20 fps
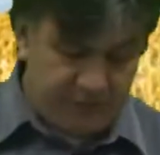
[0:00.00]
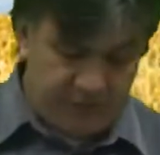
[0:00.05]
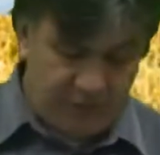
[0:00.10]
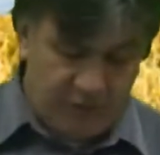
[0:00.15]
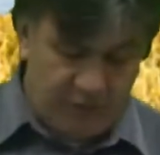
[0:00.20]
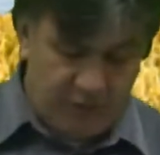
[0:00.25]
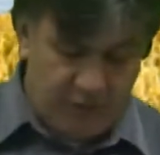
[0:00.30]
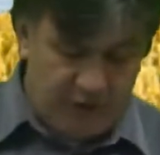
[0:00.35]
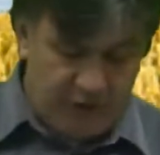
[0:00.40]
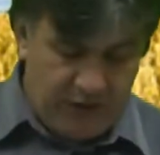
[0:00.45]

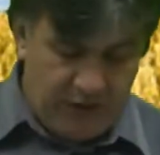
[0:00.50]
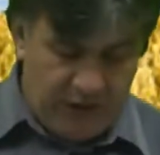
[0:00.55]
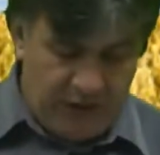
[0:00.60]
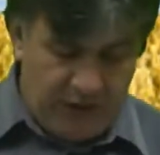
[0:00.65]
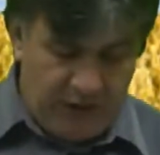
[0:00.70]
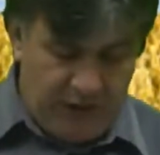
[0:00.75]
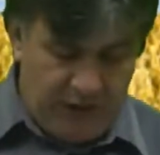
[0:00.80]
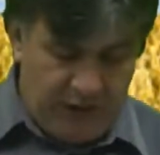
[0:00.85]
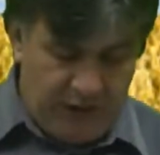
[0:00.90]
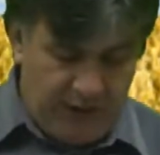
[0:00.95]
So,
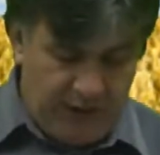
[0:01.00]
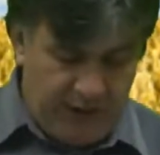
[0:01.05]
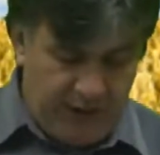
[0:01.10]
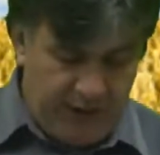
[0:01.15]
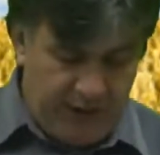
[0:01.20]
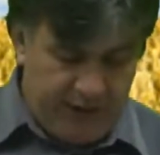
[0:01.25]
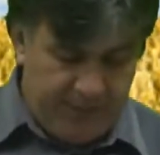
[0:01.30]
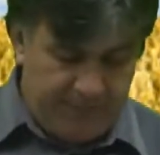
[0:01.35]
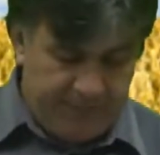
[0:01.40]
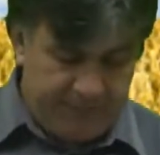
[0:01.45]

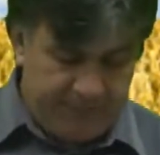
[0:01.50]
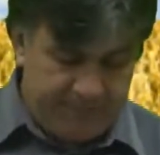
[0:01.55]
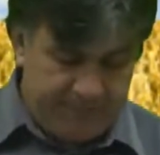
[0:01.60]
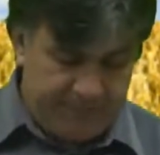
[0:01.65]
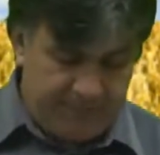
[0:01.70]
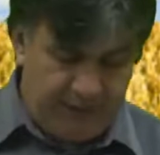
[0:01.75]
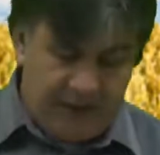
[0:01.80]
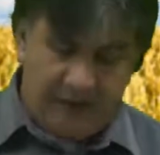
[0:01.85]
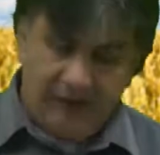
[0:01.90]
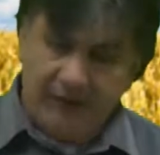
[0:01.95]

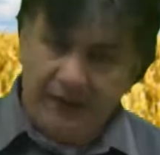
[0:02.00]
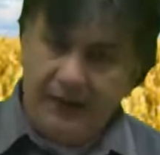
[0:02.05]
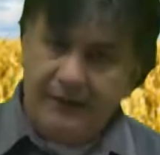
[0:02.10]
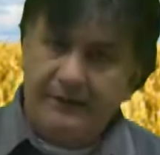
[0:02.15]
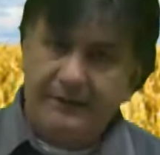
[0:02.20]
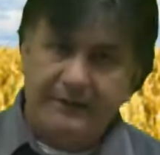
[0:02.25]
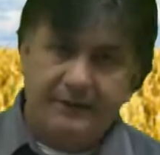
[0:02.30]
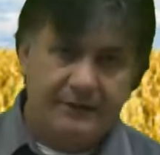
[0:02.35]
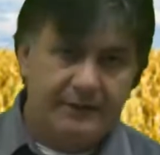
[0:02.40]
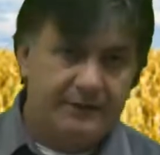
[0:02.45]
um,
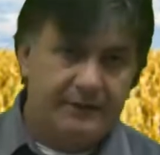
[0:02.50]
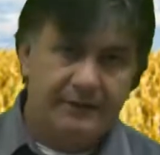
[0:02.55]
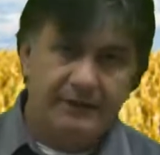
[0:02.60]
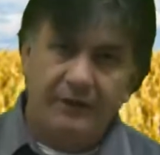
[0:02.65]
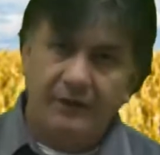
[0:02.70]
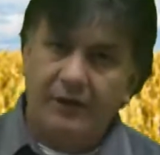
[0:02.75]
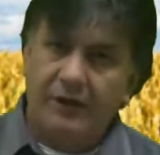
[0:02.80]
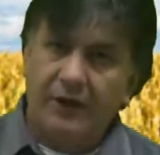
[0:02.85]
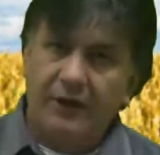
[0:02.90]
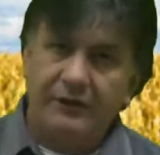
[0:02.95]
unless
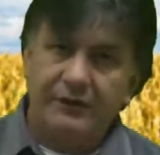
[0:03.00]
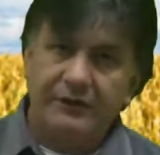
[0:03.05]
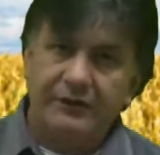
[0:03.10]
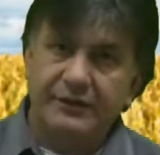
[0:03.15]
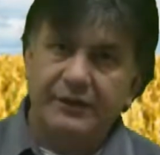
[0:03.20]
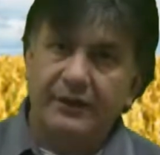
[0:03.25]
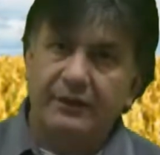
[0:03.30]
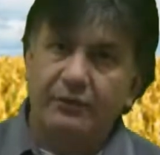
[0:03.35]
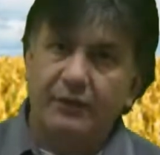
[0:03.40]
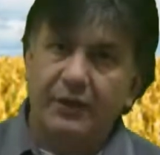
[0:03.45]
you know
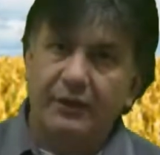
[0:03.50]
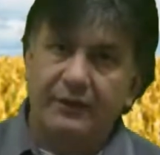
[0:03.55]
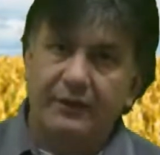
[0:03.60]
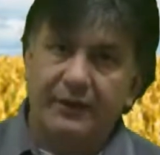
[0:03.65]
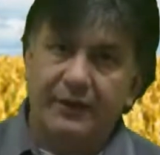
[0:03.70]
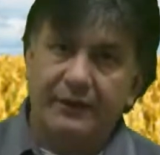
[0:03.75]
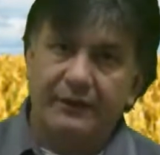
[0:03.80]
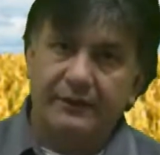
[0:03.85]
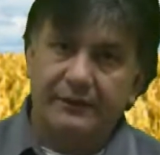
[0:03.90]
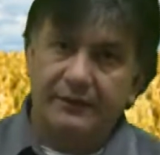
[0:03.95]
Argentine weather
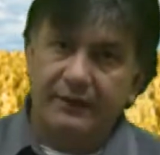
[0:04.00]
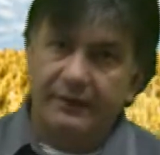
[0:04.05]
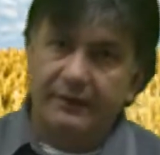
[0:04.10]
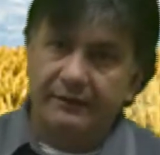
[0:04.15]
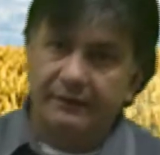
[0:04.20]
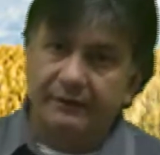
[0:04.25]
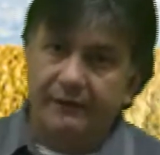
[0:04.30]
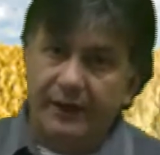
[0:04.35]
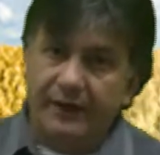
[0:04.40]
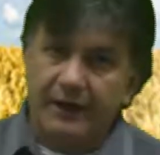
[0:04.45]
gets uh,
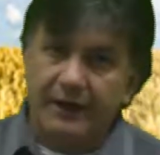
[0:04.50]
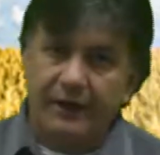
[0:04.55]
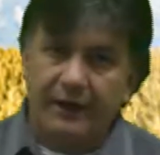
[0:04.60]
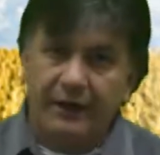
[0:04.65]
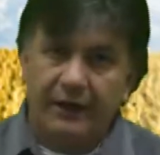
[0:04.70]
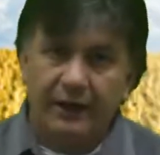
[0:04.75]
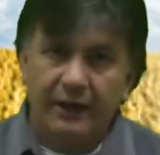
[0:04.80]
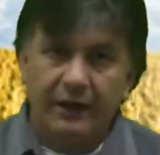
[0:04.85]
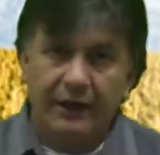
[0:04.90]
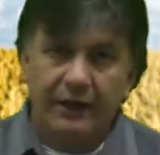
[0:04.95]

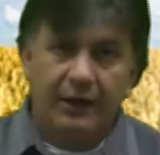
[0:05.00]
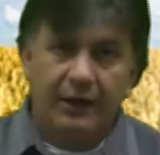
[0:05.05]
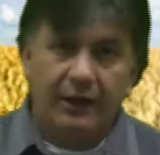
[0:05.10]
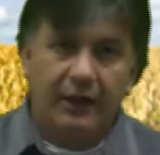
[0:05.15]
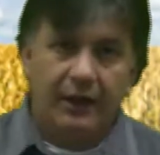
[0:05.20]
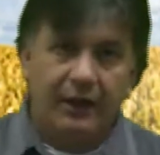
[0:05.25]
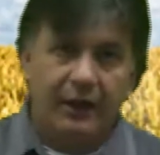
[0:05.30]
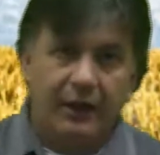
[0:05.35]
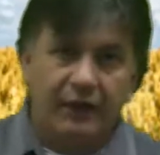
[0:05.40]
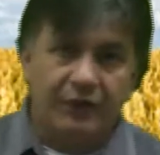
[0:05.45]
very
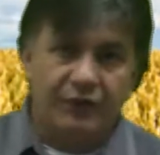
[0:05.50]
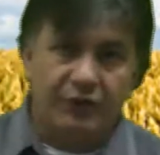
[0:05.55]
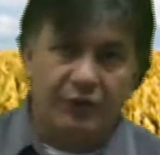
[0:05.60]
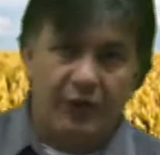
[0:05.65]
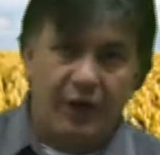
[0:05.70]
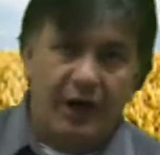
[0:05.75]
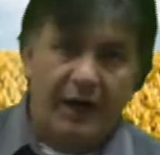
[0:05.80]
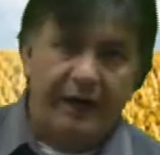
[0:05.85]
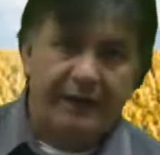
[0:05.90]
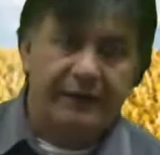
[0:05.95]
uh,
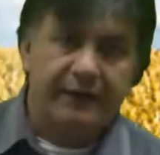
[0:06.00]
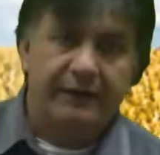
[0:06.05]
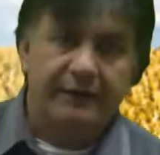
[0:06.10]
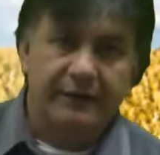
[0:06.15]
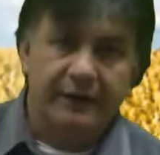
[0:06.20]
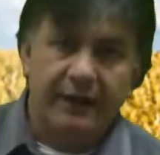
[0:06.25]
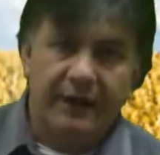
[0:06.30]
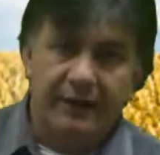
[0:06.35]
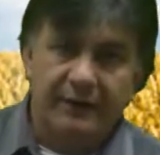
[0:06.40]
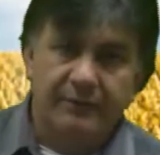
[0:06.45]
dry here
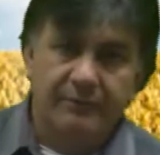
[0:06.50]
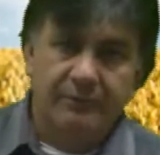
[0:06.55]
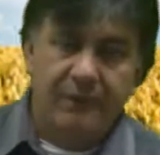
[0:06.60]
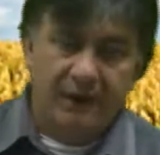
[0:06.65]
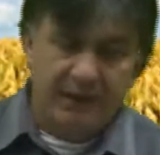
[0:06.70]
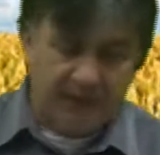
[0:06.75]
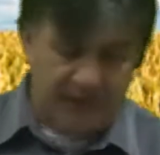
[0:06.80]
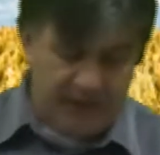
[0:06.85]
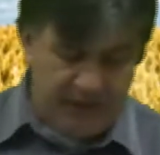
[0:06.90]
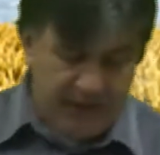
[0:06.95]
in the next
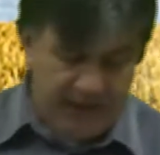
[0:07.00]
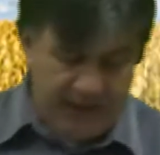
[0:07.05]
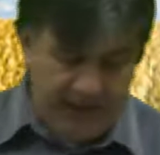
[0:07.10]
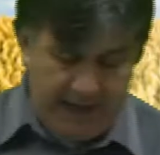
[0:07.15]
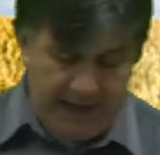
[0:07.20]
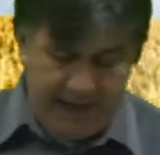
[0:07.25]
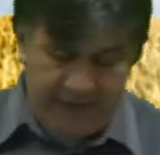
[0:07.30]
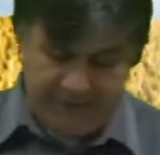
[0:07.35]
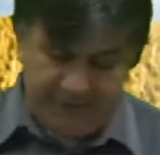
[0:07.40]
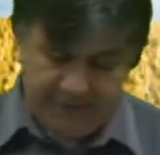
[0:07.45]
month and a
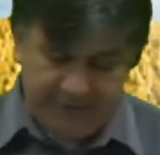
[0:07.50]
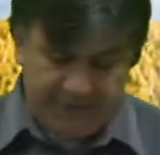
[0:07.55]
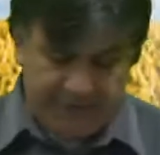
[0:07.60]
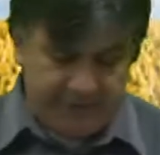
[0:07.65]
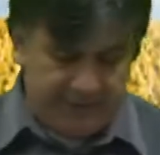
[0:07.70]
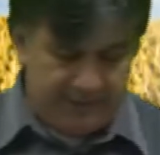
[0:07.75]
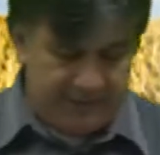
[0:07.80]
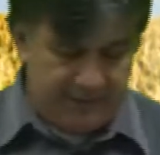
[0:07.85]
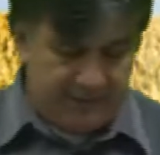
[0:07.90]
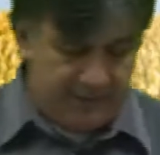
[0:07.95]
half, it
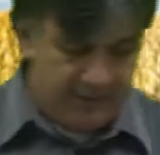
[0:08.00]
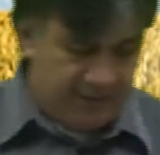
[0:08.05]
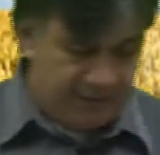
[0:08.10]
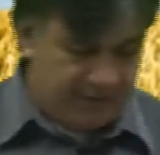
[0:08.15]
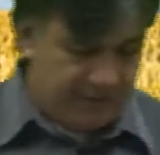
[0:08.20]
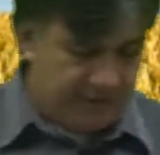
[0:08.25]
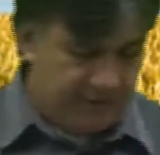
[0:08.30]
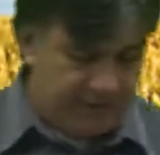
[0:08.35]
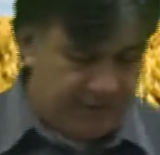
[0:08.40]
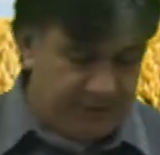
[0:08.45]
doesn't look
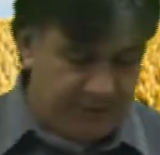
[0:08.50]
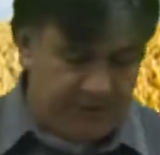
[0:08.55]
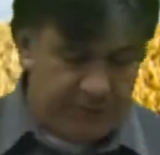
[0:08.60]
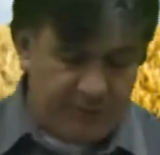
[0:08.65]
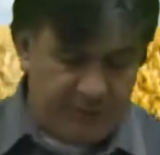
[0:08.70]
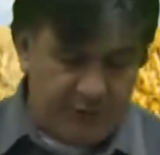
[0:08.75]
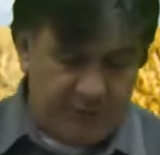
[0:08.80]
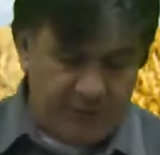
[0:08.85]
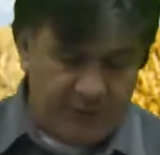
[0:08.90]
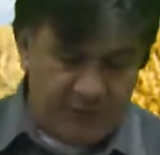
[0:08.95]
good for
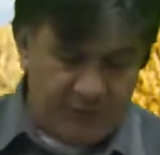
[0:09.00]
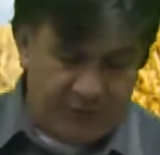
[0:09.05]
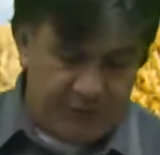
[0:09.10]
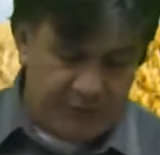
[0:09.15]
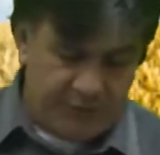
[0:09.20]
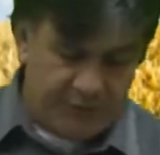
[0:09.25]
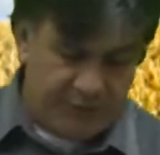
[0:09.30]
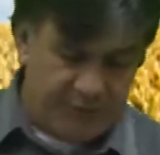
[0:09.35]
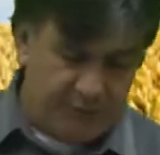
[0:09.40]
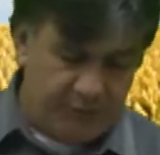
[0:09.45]
soybean
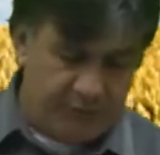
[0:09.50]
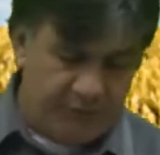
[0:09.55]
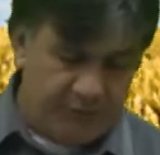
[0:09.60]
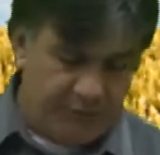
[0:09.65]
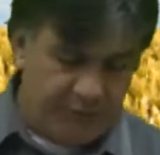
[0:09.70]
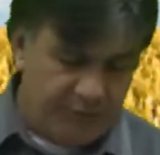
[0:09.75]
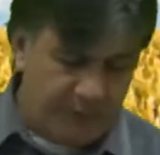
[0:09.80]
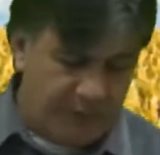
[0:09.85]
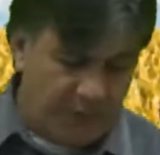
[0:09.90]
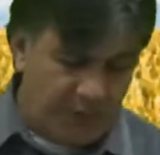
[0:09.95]
futures
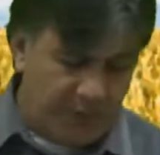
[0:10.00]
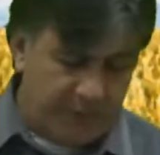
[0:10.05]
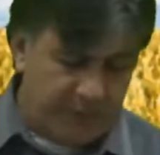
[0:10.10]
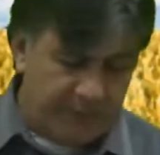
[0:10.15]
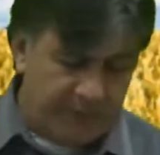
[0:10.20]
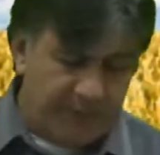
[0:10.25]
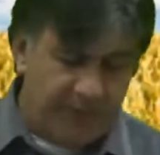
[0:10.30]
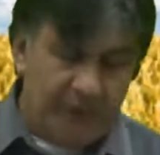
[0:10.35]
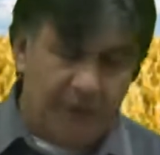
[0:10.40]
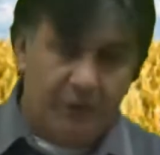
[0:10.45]
moving forward.